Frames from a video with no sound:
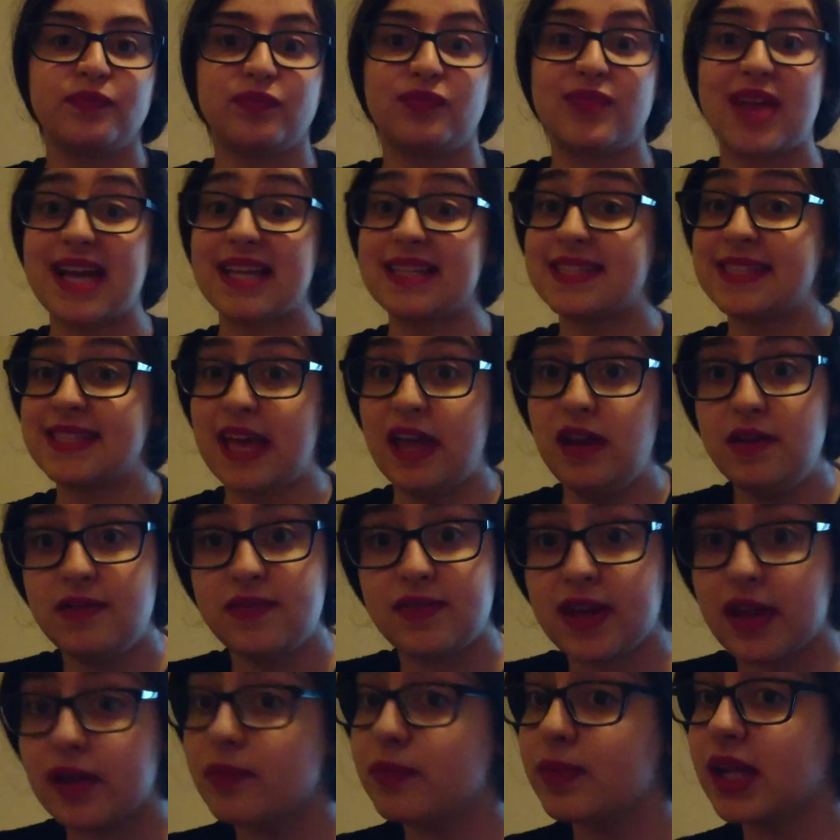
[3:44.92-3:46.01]
That scent
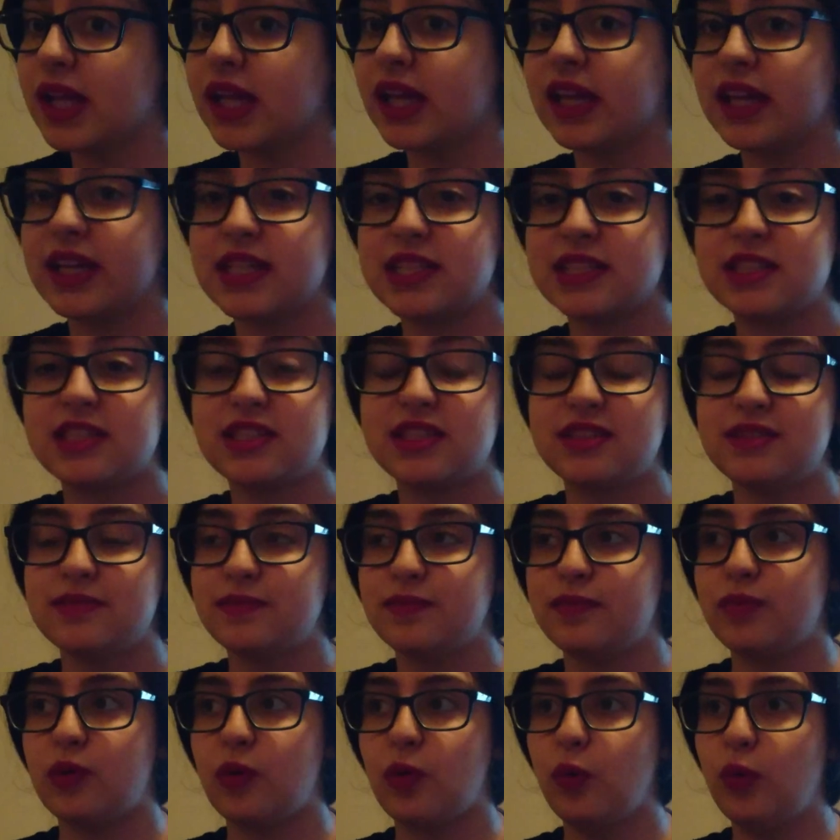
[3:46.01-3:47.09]
family, it's
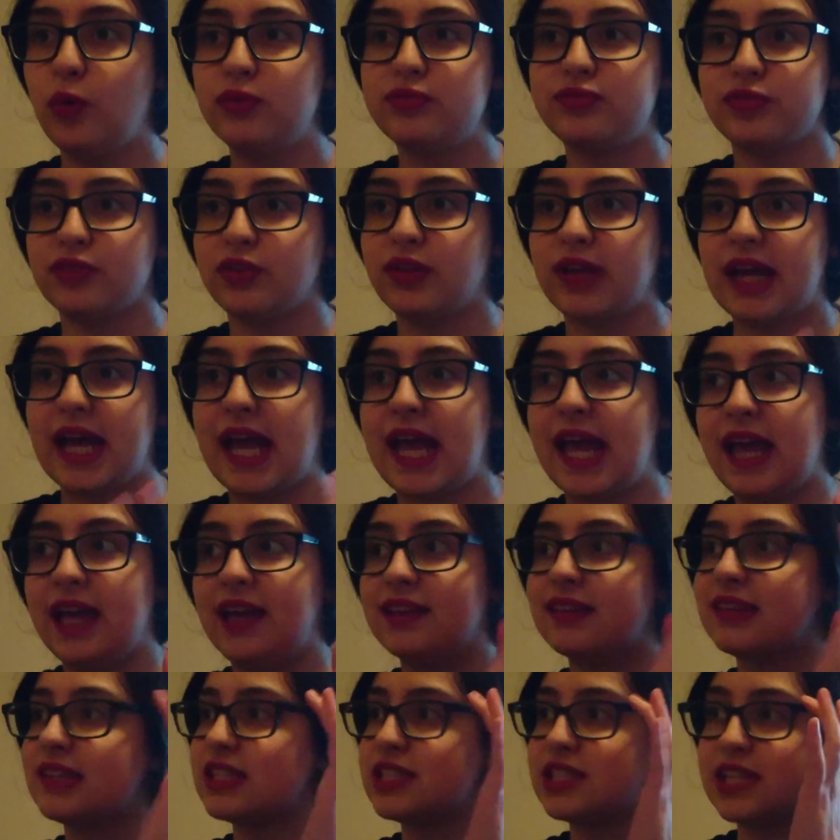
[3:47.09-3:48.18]
awful. I
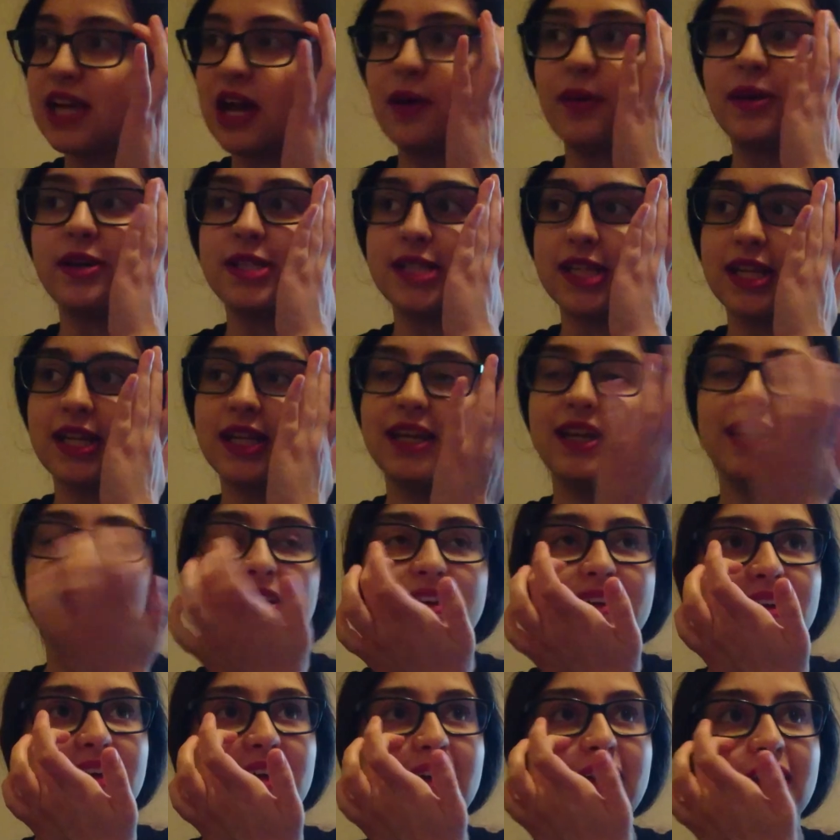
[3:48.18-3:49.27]
hate the shower jelly.
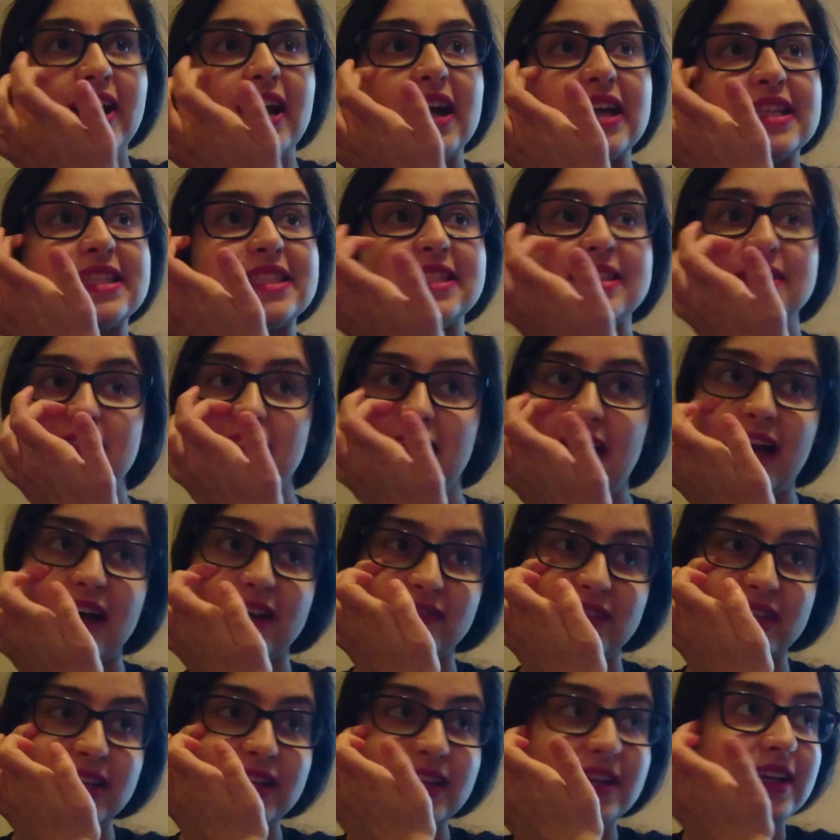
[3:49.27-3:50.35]
I still have
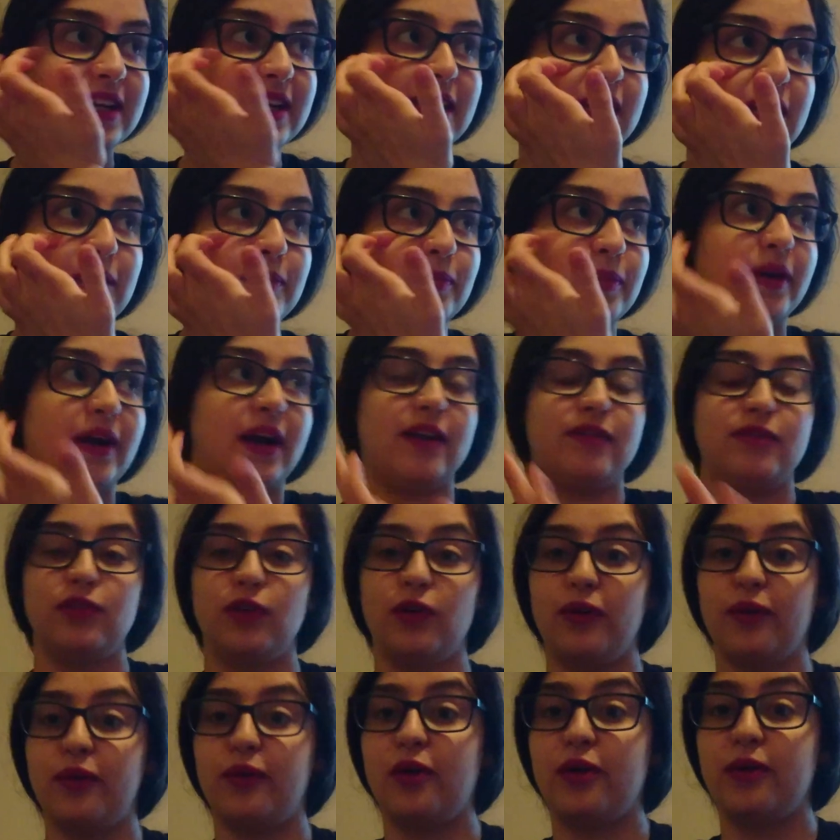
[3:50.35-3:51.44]
it, but I've
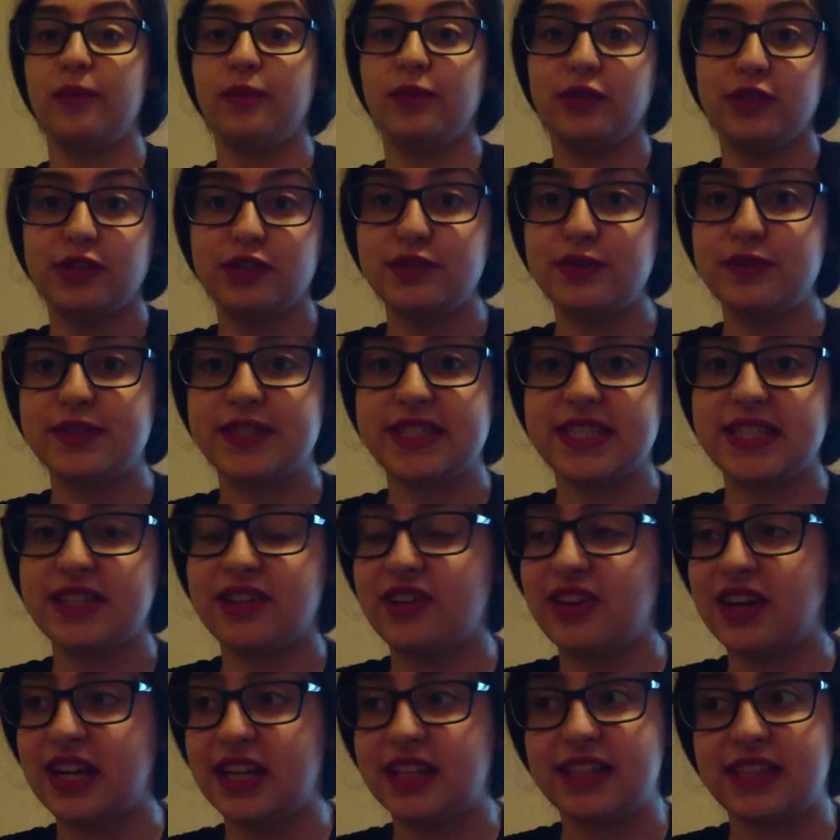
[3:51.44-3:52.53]
not used it
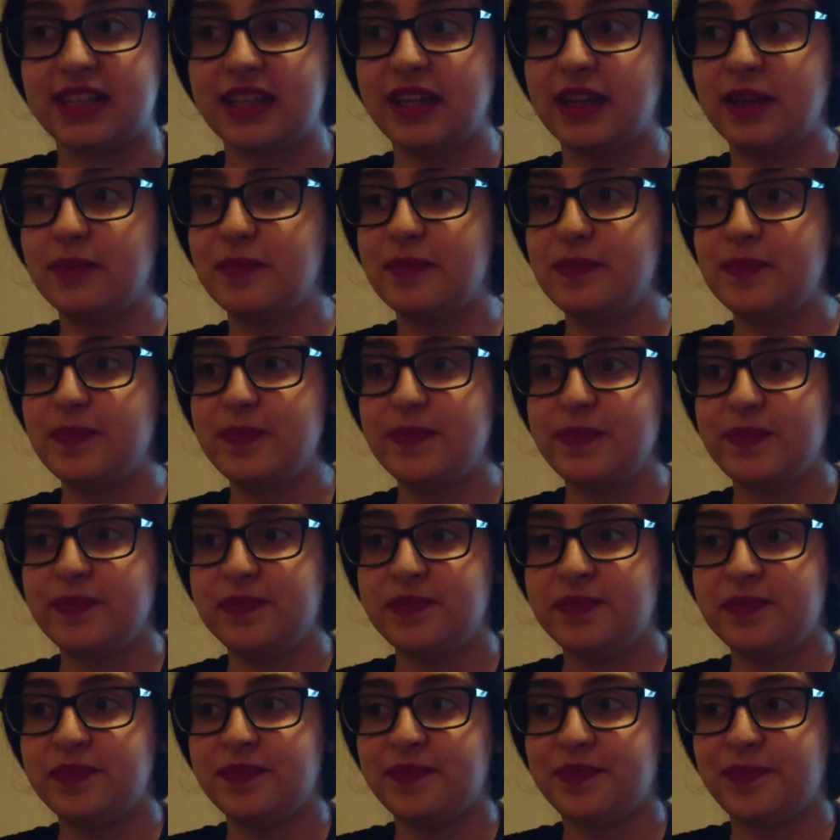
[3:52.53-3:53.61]
or anything
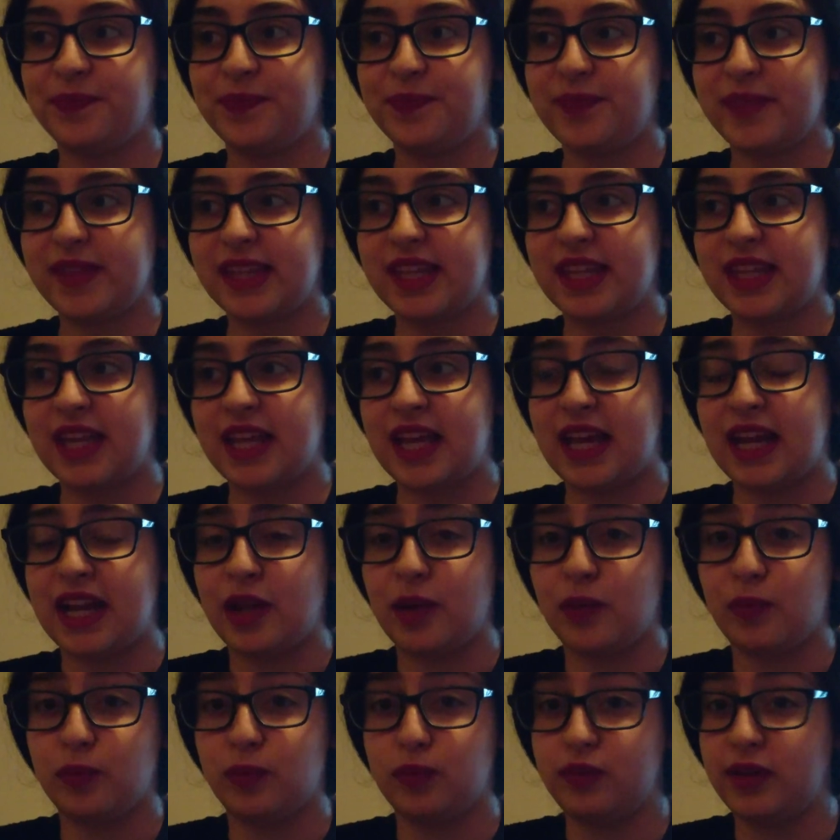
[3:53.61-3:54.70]
and I
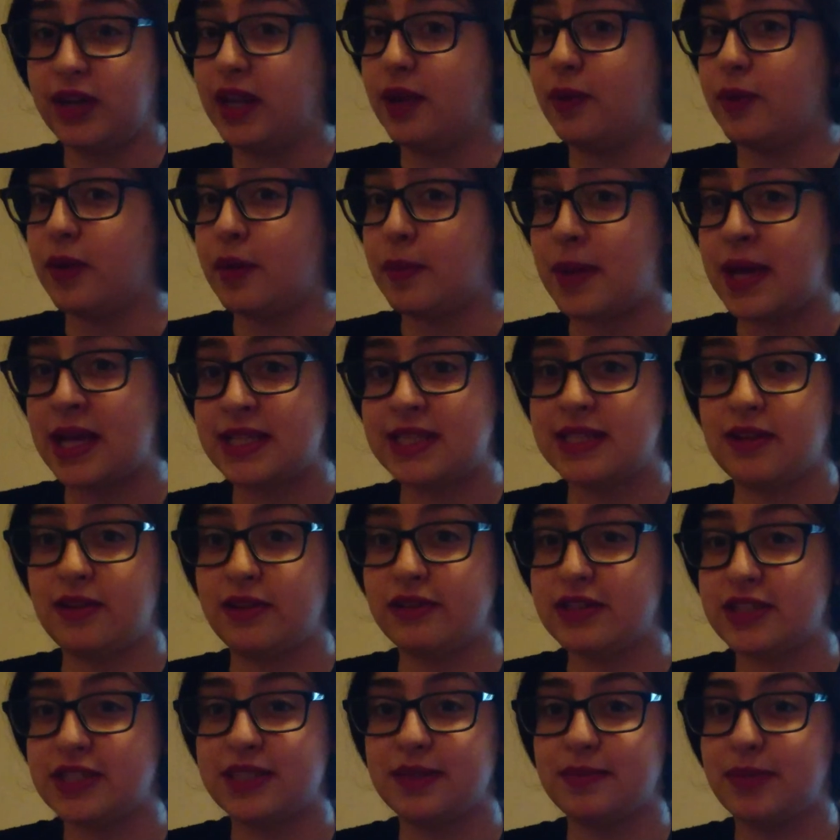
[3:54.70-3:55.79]
really want to pass that
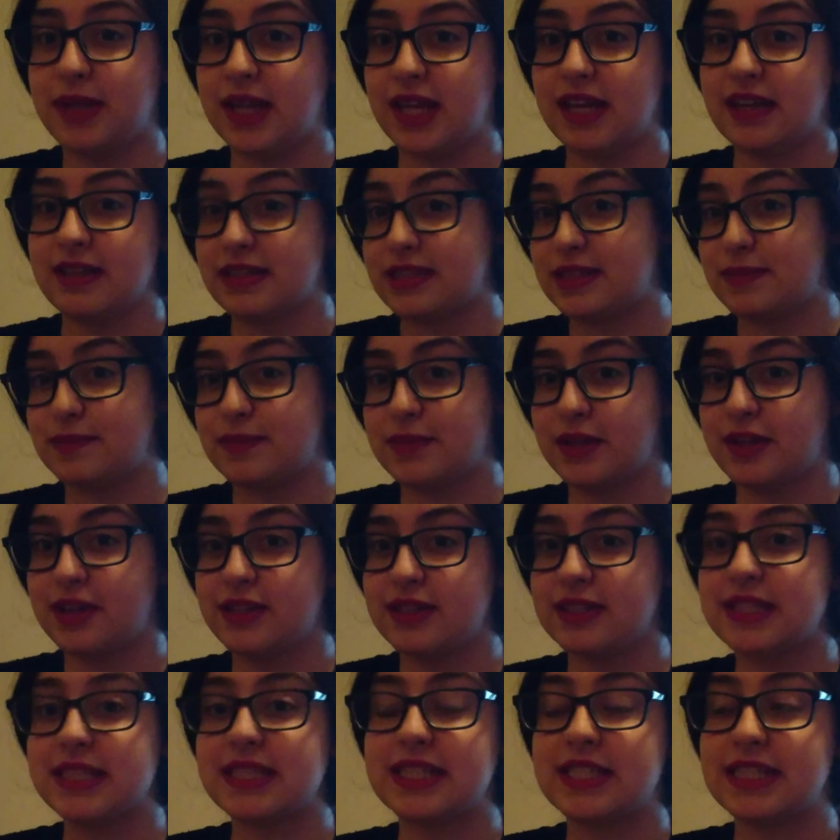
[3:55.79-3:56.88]
on to somebody else
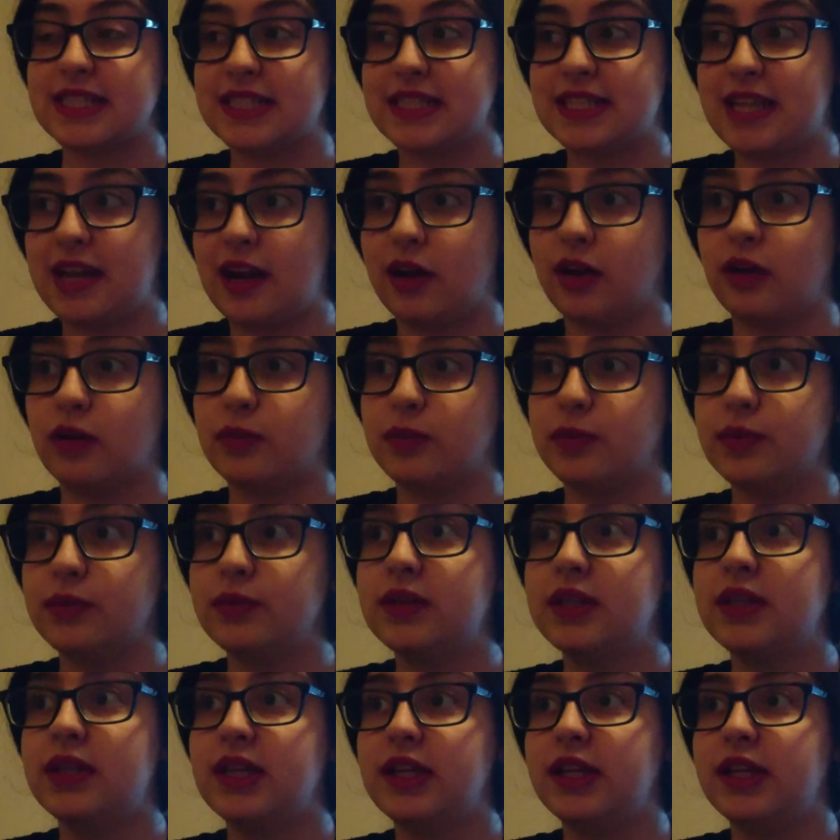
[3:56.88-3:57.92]
because it's terrible.